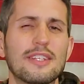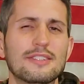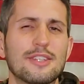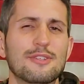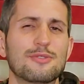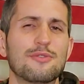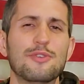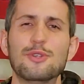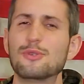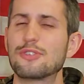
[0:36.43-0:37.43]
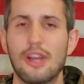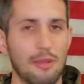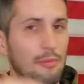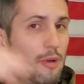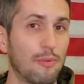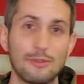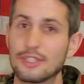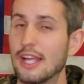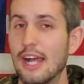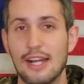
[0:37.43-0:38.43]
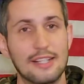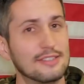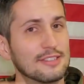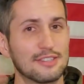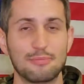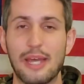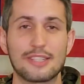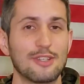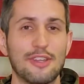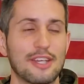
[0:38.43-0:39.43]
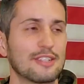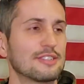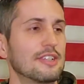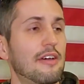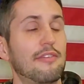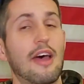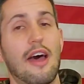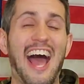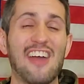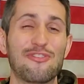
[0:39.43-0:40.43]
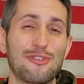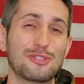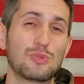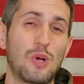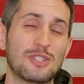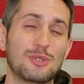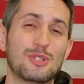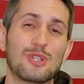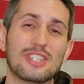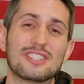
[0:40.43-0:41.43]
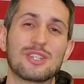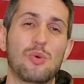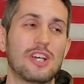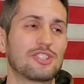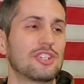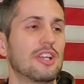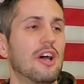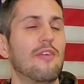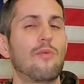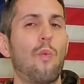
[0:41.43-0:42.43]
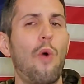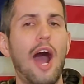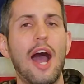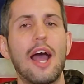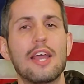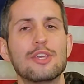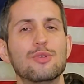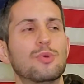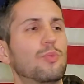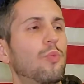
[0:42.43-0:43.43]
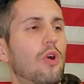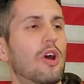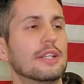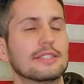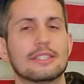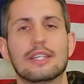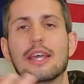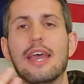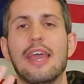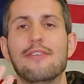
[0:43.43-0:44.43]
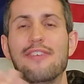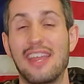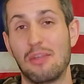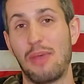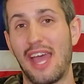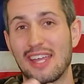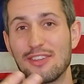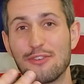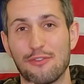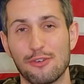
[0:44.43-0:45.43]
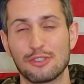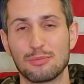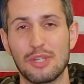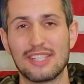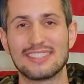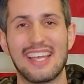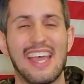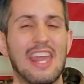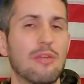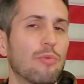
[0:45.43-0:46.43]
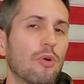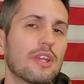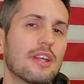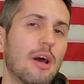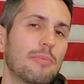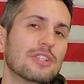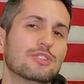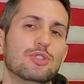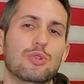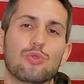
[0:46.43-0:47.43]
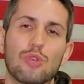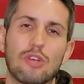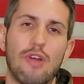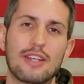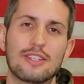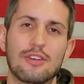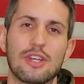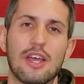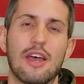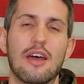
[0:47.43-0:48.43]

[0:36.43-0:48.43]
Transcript: into this review, talking about pros and cons, specs, all that good stuff, I first want to address the question of why you would want a fanny pack in the first place. And I've broken it up into three criteria.